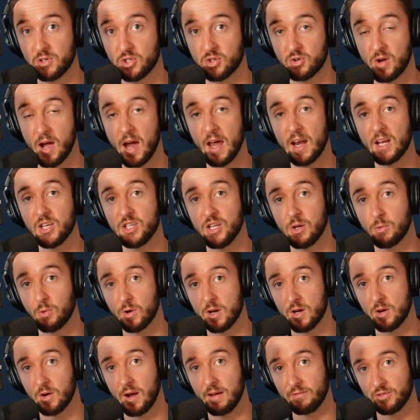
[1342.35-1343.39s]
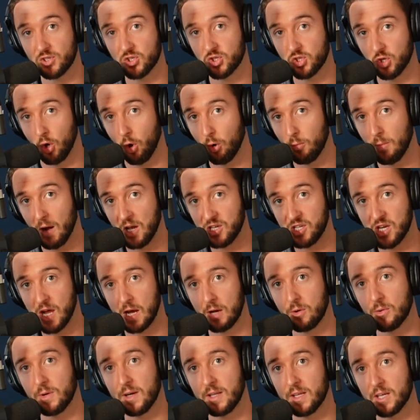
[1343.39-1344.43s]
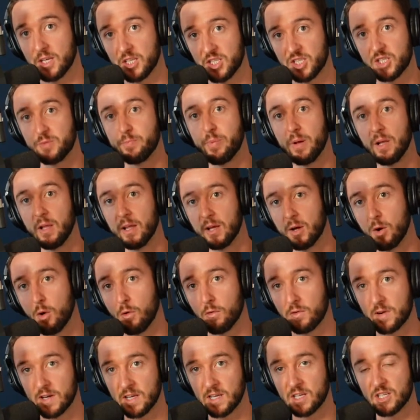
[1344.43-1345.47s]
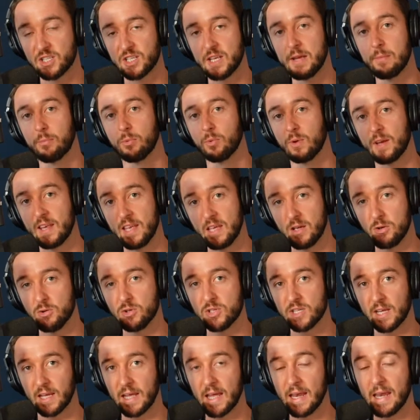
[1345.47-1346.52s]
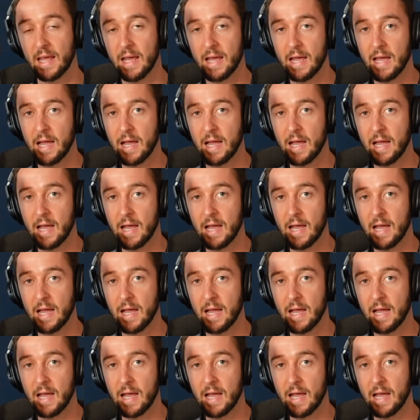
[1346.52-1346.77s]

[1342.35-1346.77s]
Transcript: strategy where you have so much equity that it's spilling over and you just keep reusing it.